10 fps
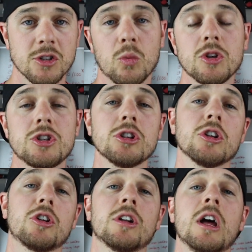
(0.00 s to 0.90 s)
So once you
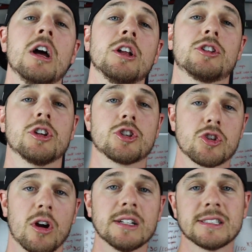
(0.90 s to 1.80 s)
learn to
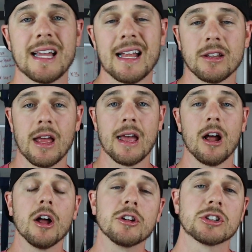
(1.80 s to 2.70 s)
trust and, and
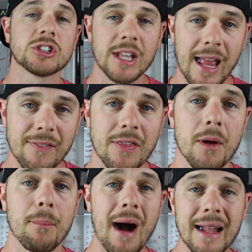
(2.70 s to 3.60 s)
understand that
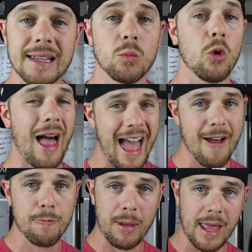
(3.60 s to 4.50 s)
the body will
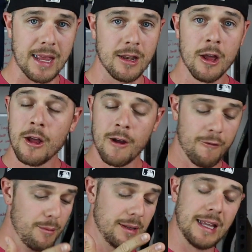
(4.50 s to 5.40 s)
have pain
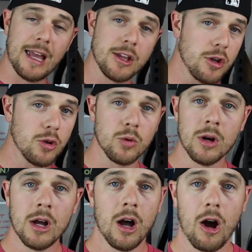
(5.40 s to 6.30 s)
from the day
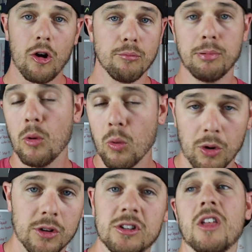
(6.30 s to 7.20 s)
you are
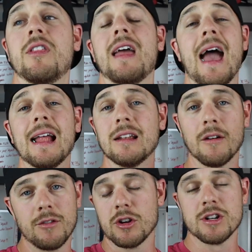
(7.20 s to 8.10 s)
born to the end
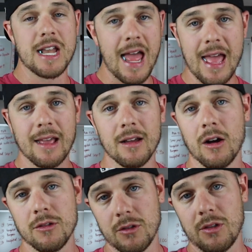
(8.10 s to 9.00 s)
of your day
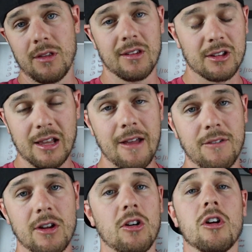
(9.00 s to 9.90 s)
on this
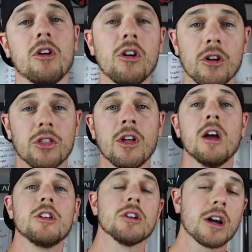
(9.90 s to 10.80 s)
life here on earth,
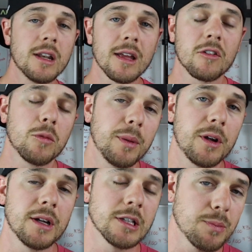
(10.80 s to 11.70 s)
you're going to
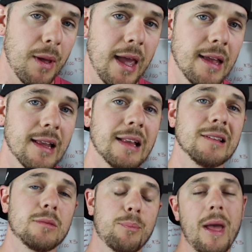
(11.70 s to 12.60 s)
experience pain.
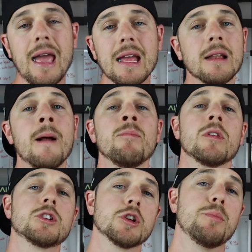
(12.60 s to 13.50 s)
And pain
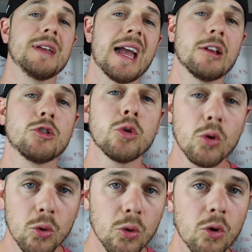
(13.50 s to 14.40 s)
should be a
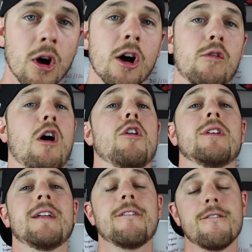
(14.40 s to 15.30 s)
tool rather
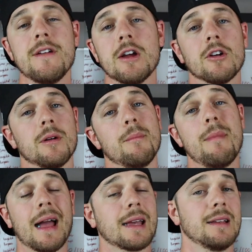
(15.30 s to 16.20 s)
than a fear
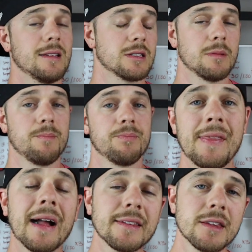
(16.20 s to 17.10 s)
mechanism.
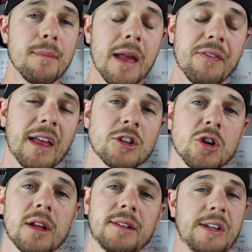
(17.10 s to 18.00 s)
And that's the main thing I
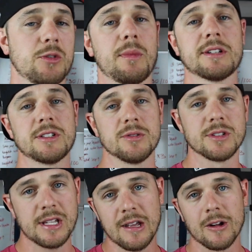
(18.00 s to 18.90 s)
try to teach with my
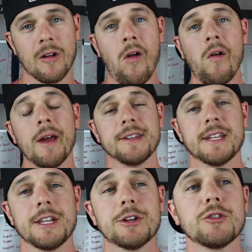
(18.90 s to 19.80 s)
students here is
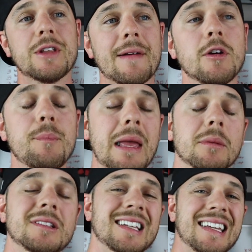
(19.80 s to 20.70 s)
that you'll never be
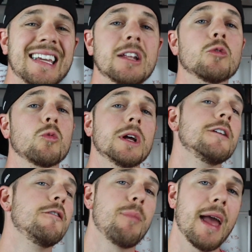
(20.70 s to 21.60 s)
able to get rid
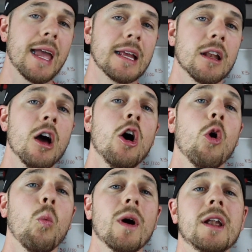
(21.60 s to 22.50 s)
of pain
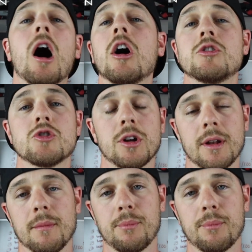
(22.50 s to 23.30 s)
100